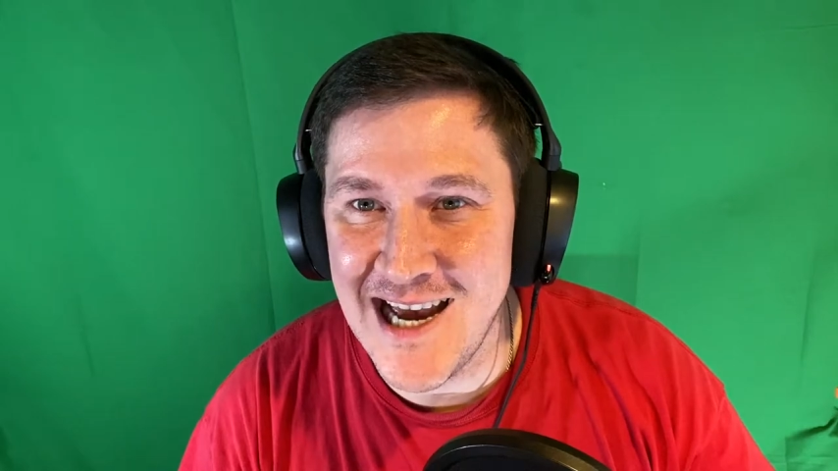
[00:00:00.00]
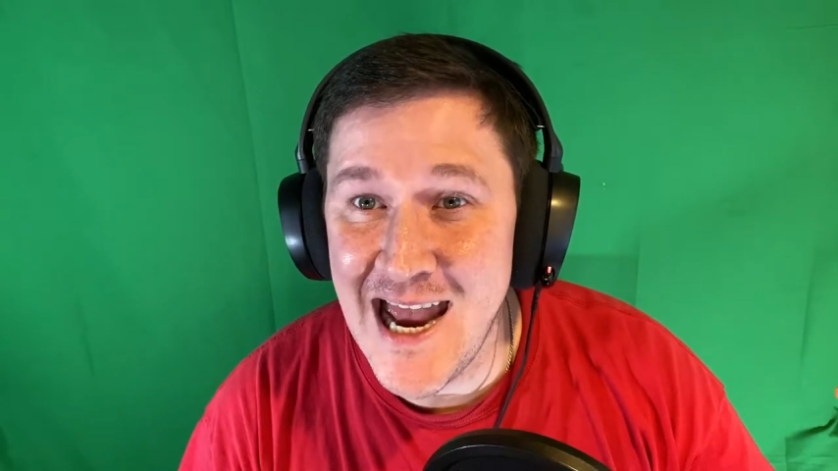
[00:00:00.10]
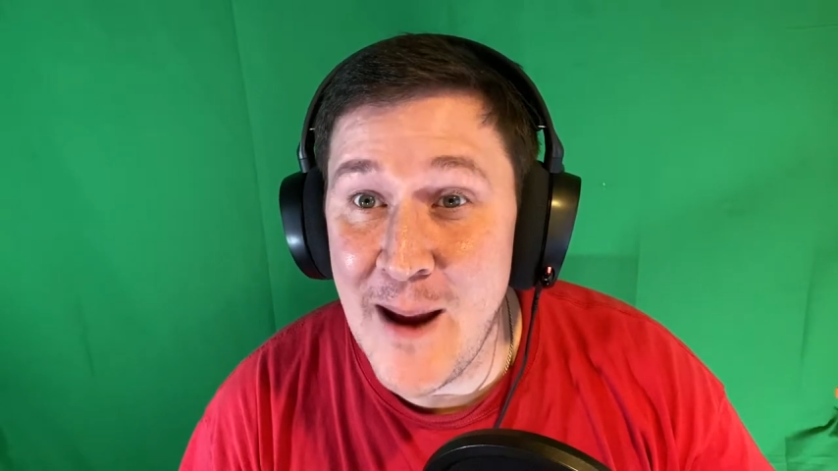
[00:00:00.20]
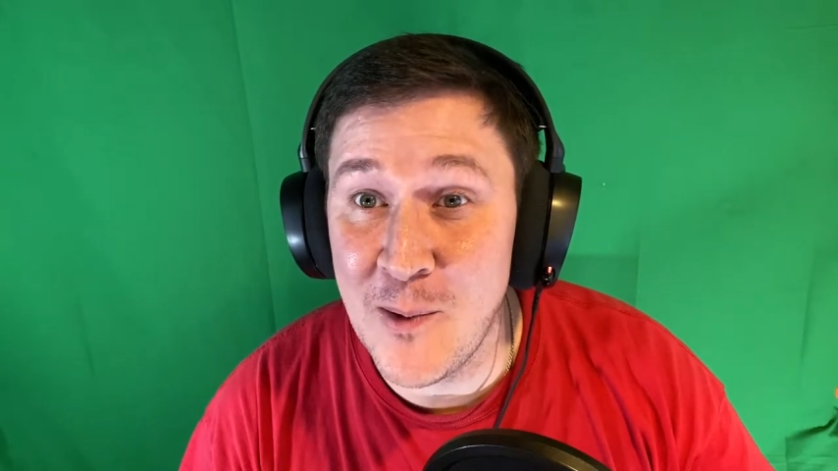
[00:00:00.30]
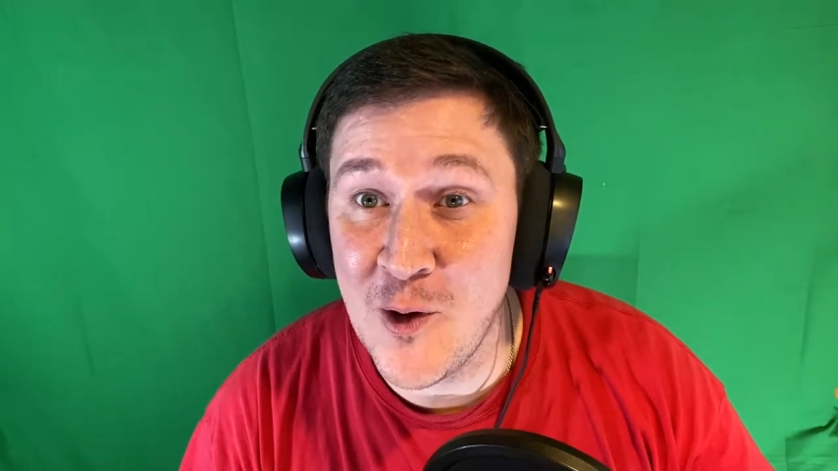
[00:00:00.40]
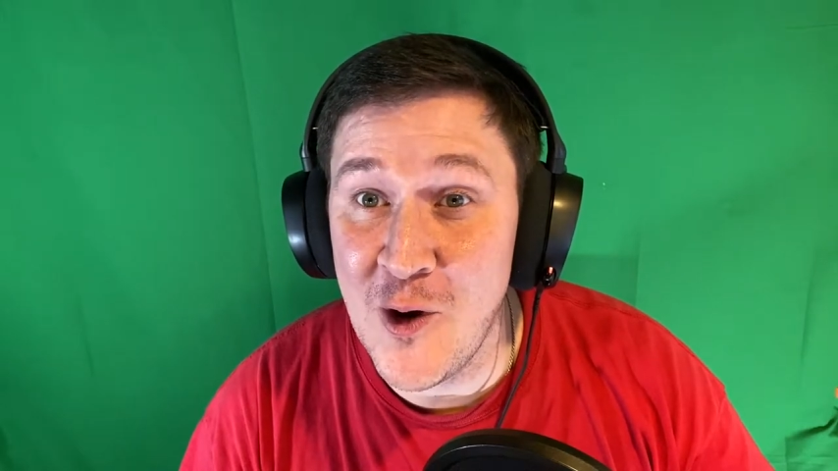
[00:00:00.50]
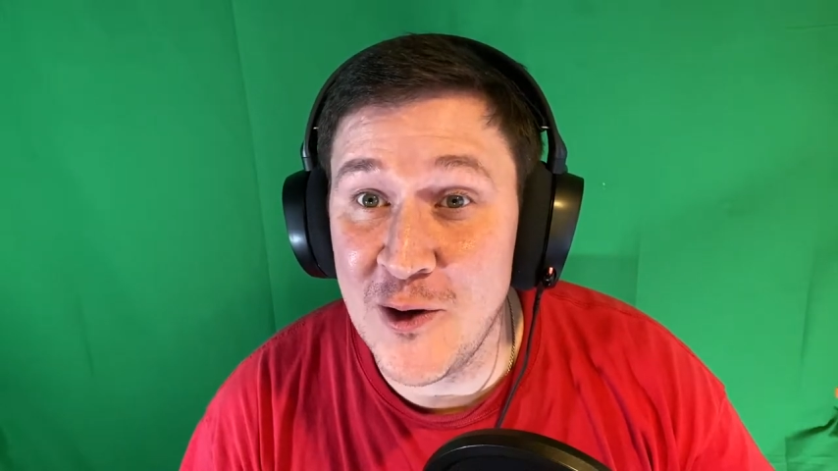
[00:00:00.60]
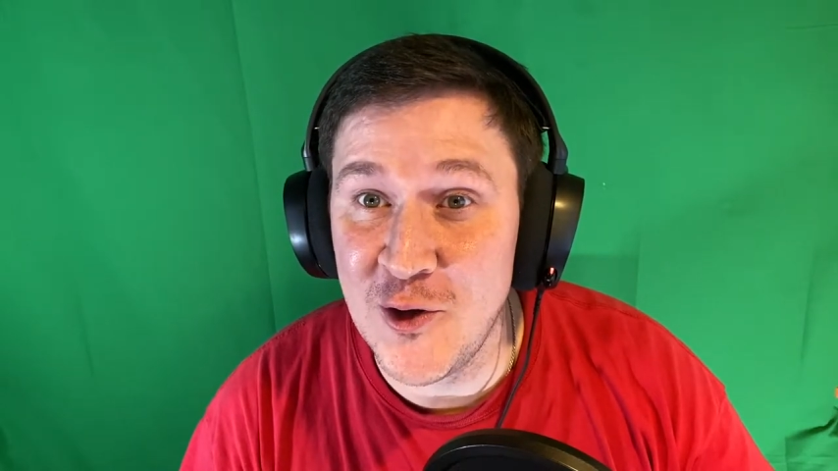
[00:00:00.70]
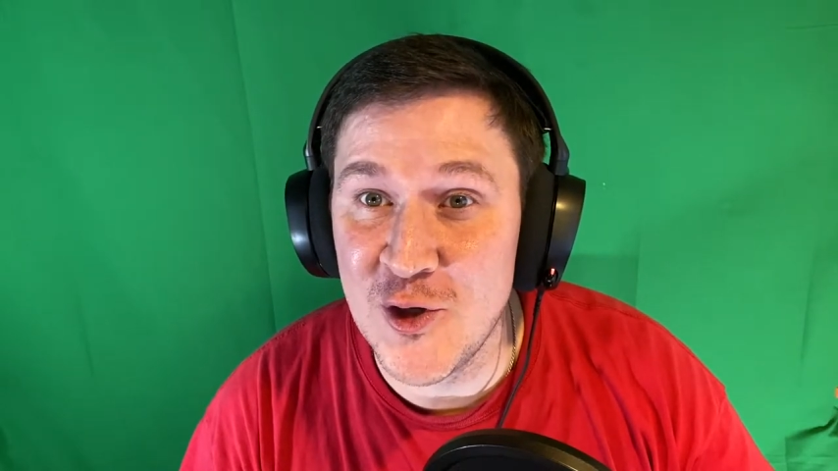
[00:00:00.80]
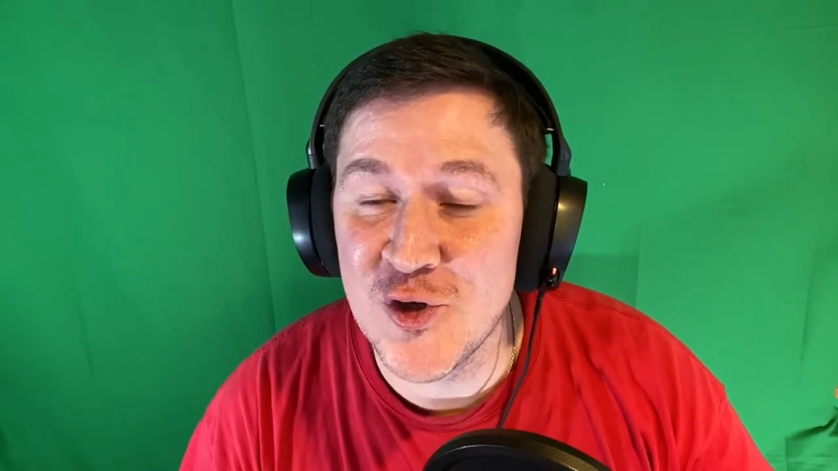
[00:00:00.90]
I am
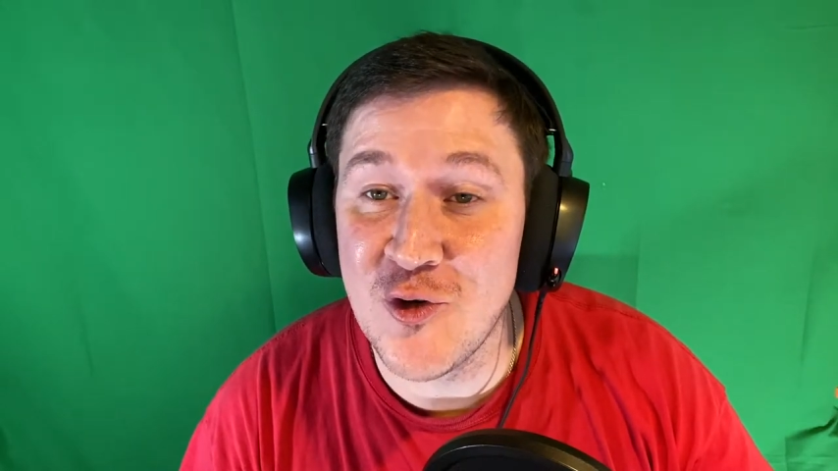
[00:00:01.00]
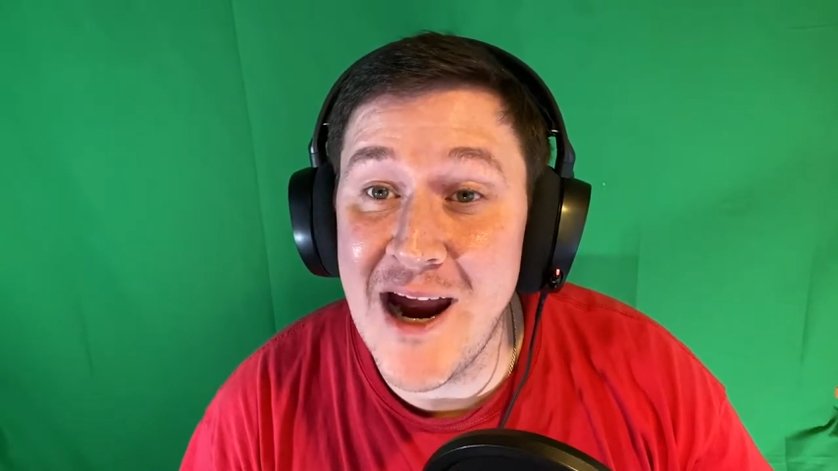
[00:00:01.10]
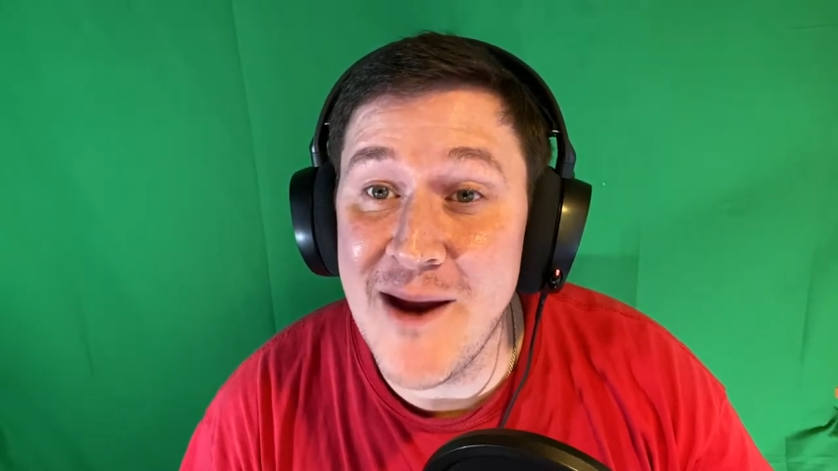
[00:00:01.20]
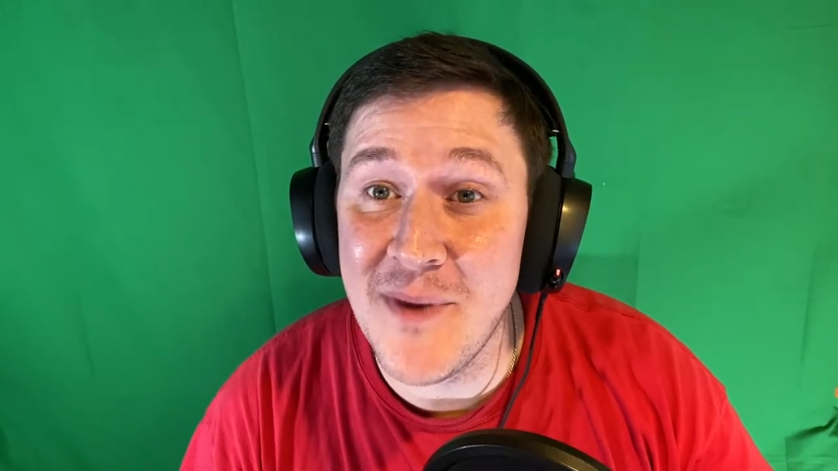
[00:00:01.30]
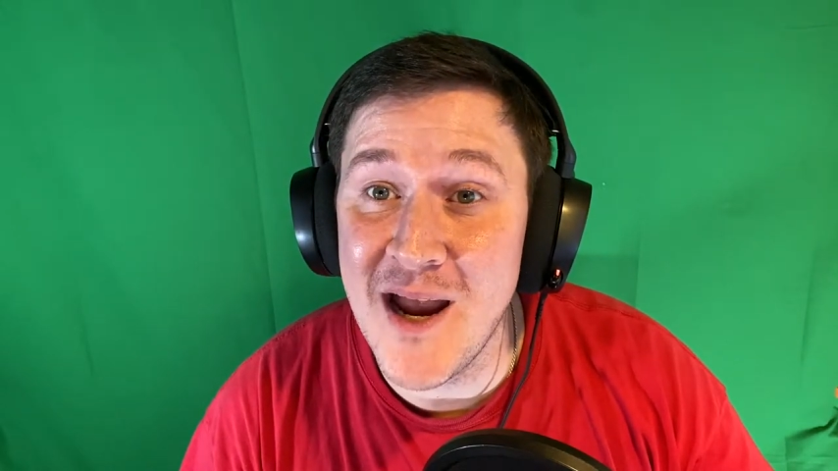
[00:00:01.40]
going to try